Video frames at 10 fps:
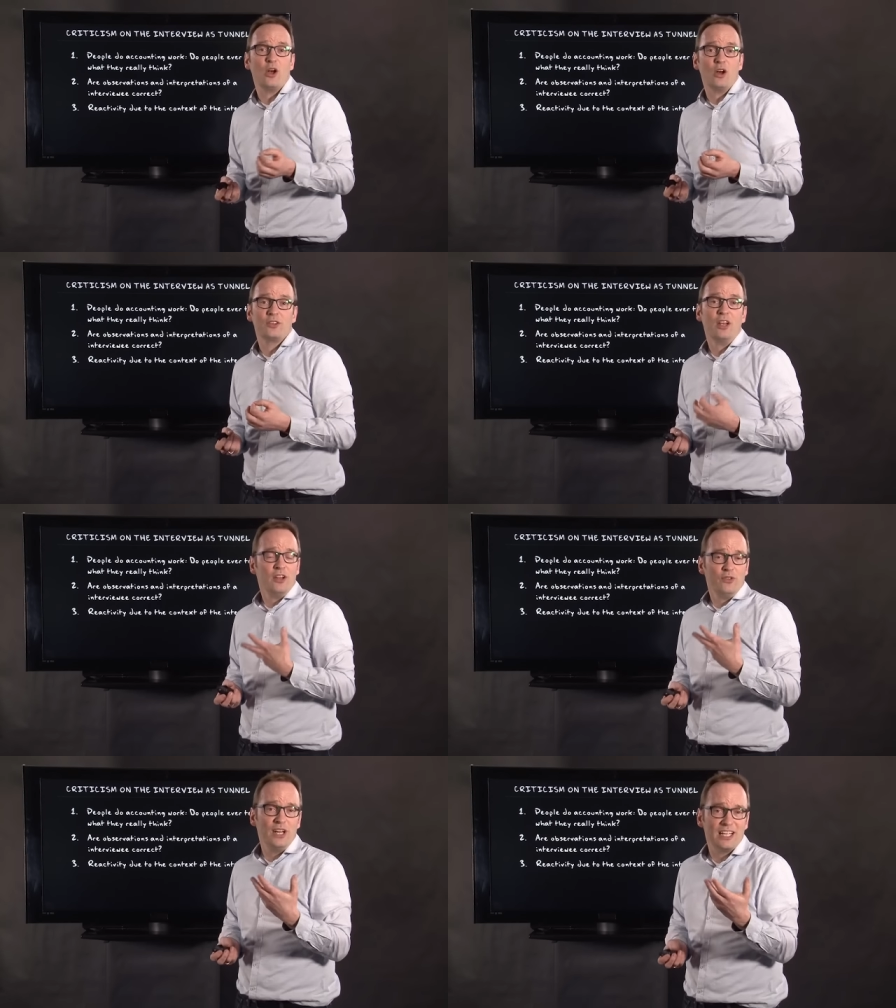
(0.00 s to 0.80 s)
on
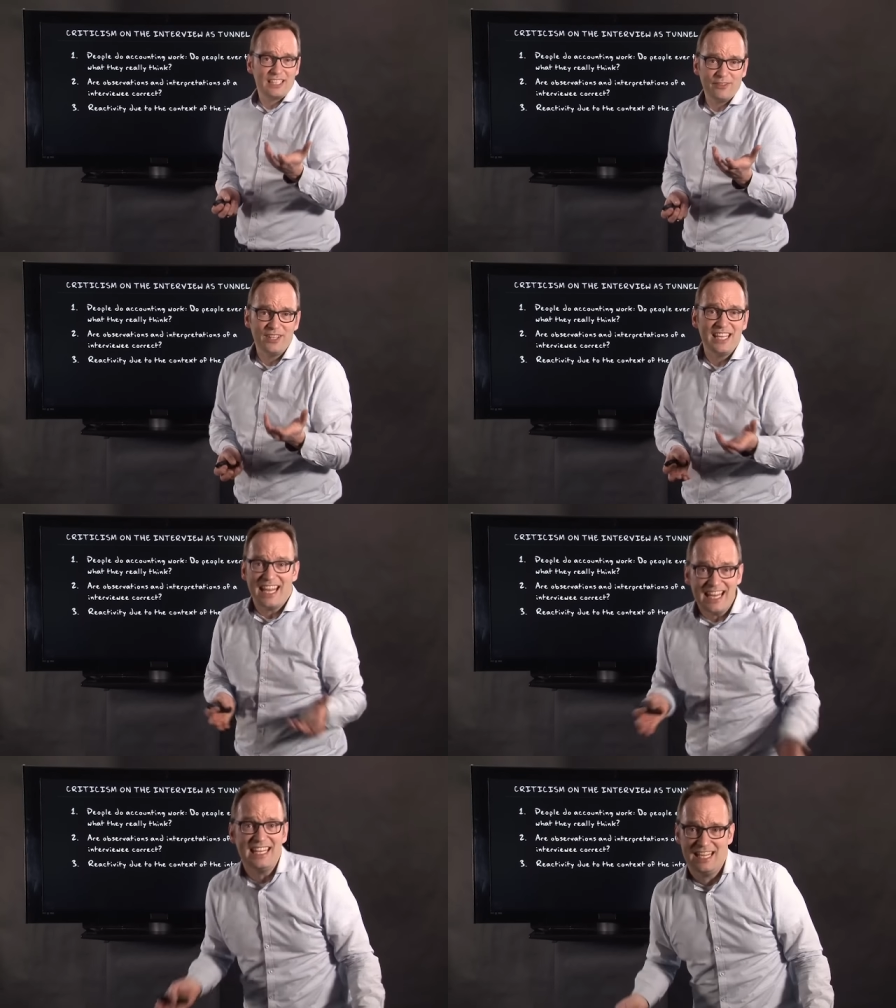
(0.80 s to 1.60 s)
reactivity
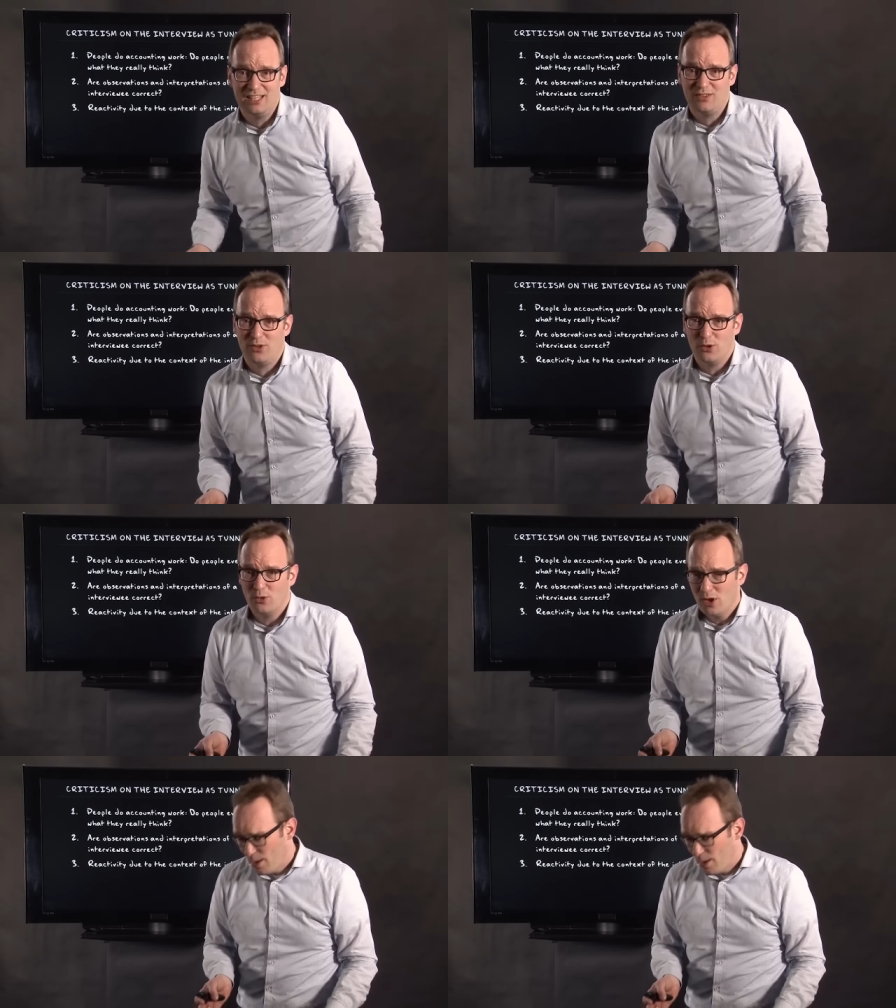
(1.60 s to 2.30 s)
in the interview,